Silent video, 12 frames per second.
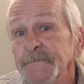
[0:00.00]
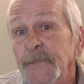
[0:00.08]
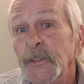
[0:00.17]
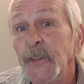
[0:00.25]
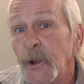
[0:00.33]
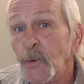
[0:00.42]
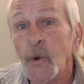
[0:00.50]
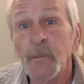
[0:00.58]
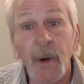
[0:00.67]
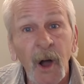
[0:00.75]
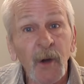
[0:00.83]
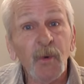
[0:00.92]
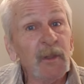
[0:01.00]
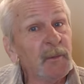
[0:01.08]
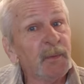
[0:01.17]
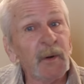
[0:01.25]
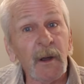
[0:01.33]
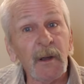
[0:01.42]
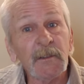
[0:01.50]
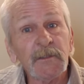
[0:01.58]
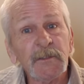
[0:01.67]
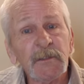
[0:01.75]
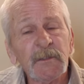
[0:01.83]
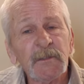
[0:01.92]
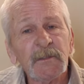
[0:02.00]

that they were bought with a price.